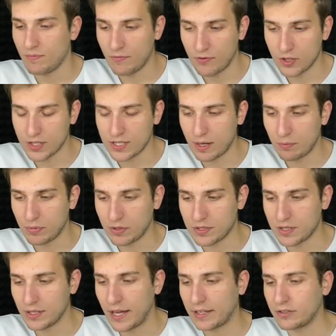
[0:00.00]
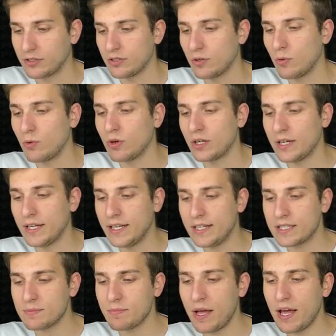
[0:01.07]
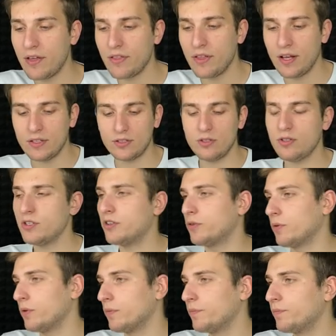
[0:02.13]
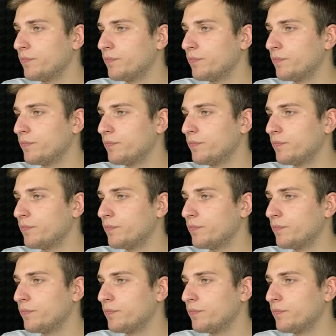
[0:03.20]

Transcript: for example, selector or XPath to the tool.